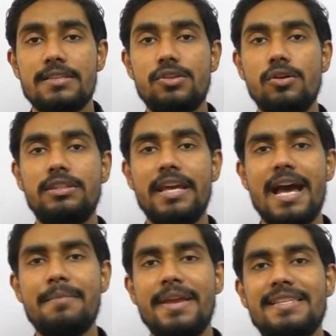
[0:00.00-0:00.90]
So
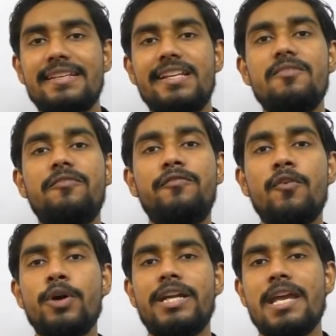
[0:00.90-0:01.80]
there are basically
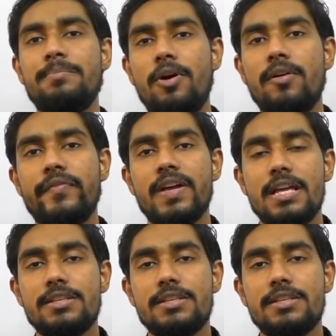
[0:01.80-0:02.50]
4 types of